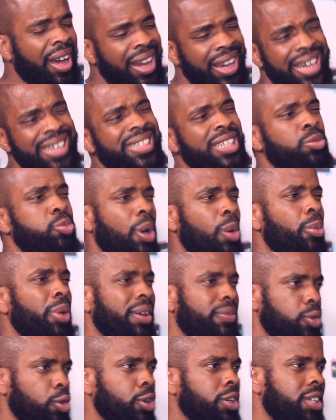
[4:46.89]
guess that's one way
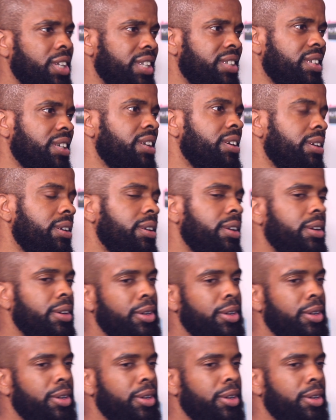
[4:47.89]
of looking at it.